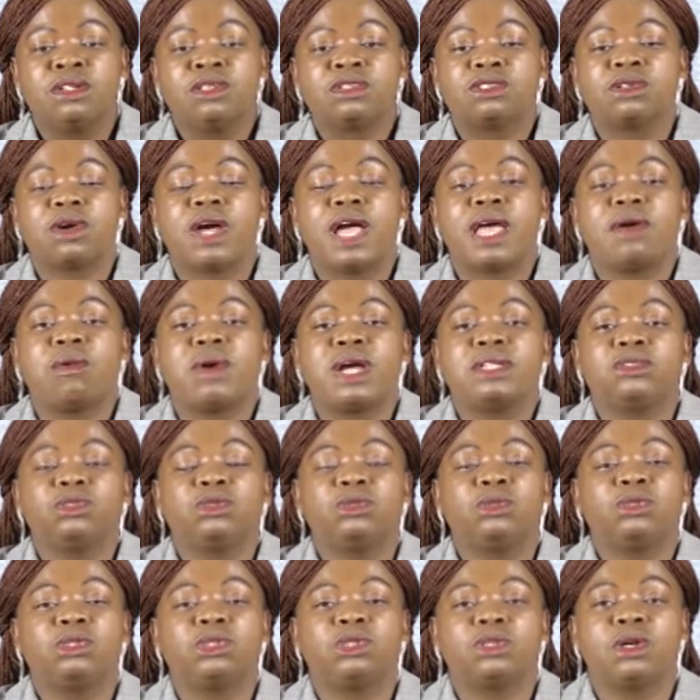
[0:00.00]
So I want
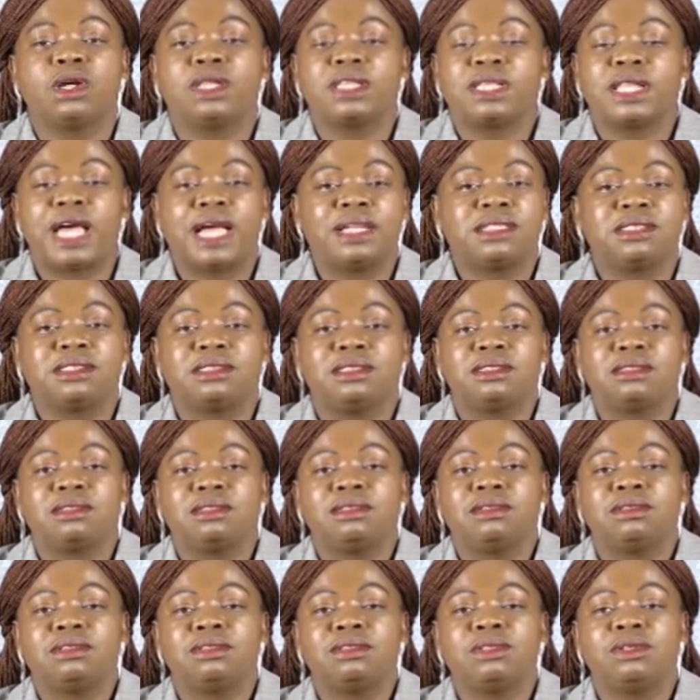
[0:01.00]
to show that,
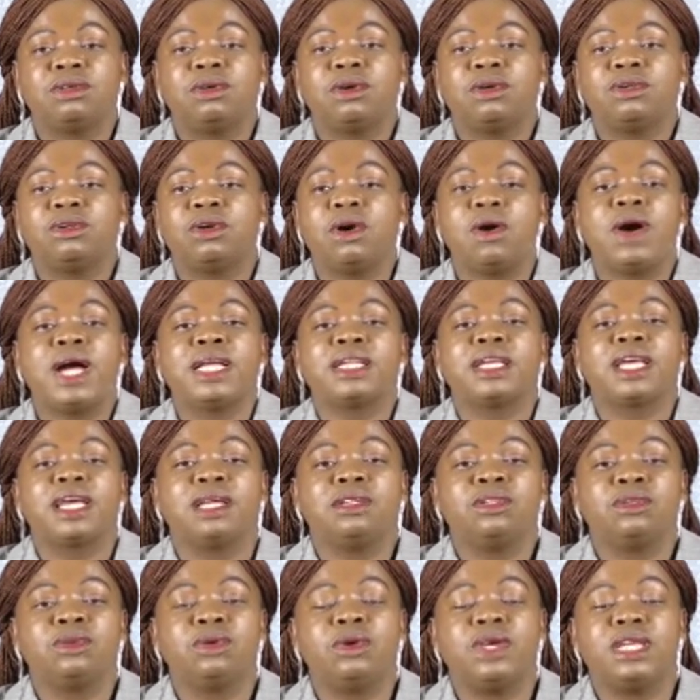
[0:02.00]
you know, no one
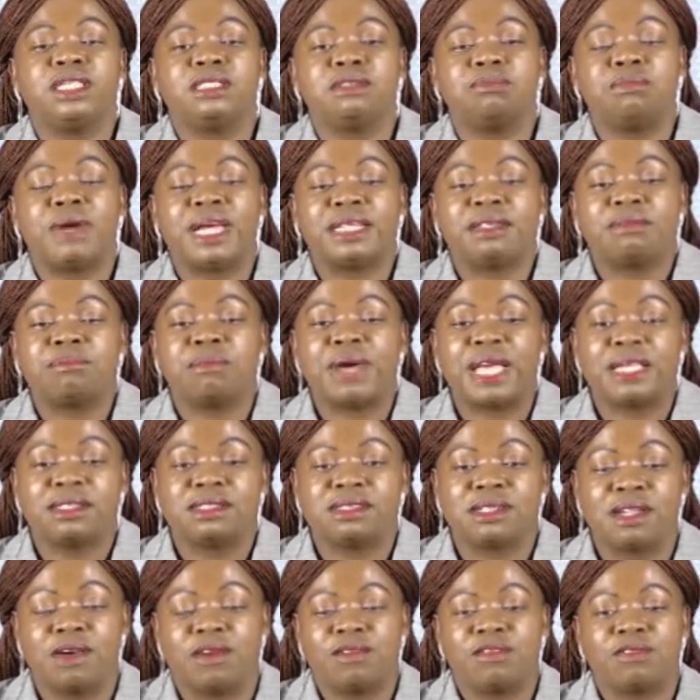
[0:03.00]
can do it but
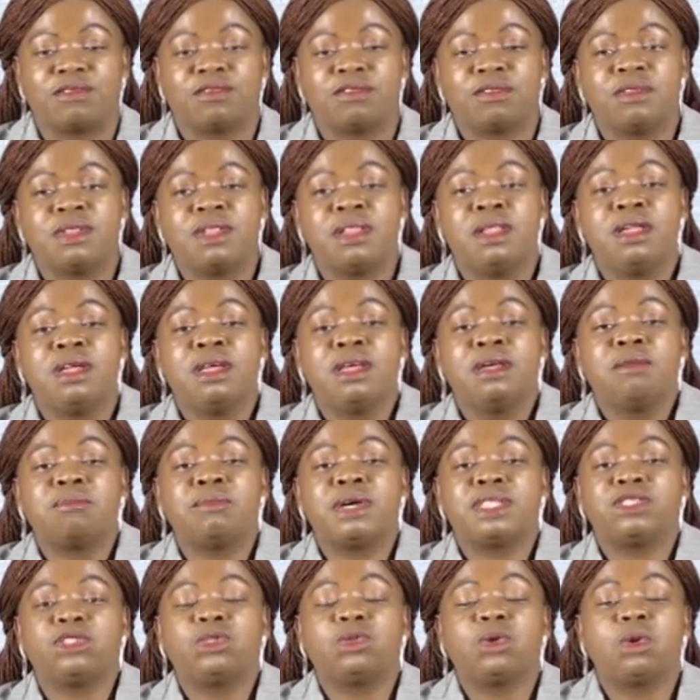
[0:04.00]
myself.
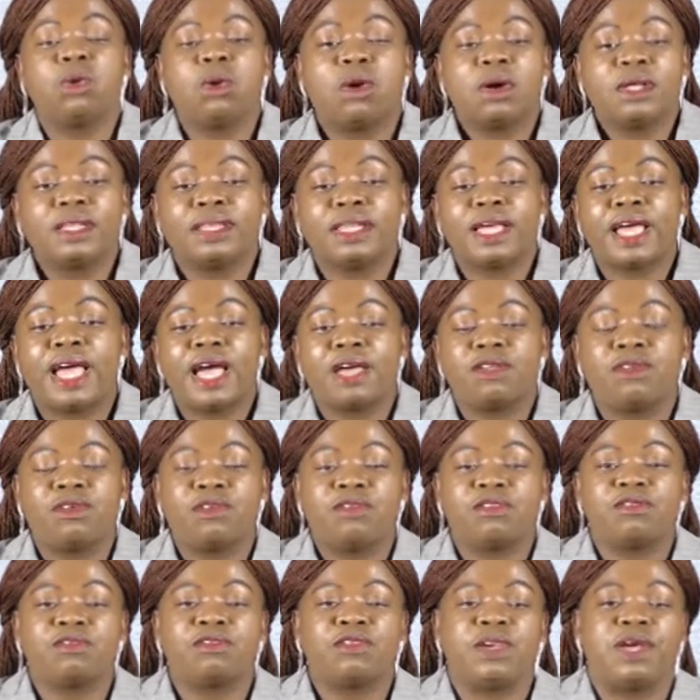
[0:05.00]
But you go there,
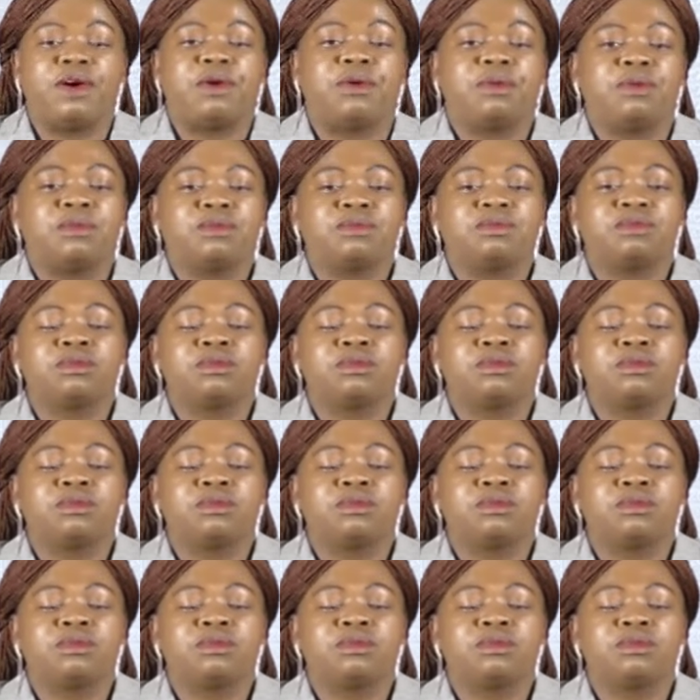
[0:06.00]
you fail.